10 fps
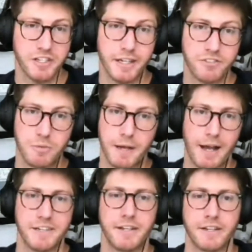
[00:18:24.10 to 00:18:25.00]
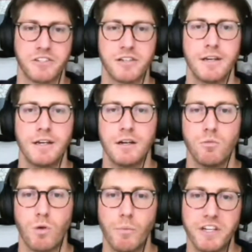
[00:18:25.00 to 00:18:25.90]
to give some context,
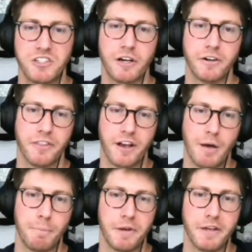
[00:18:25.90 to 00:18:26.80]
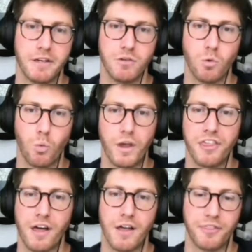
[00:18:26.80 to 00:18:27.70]
when we started the company, we
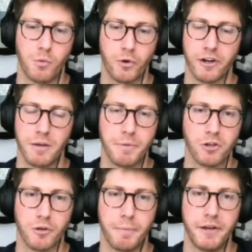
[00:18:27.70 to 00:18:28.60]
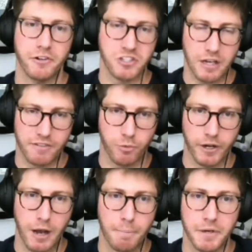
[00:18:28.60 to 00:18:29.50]
thought that we were going to build a pure software
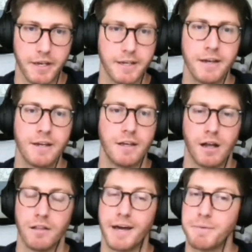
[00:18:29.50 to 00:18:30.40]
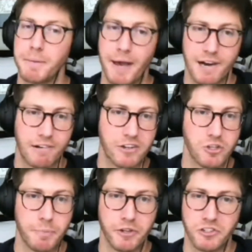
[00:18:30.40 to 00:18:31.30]
company. A lot of my background's
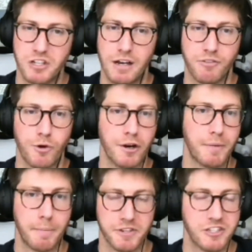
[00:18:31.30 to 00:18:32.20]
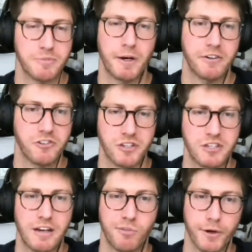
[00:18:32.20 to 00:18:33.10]
in pure software. My business partner is a
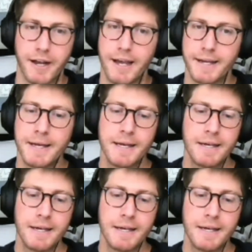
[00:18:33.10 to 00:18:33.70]
software guy.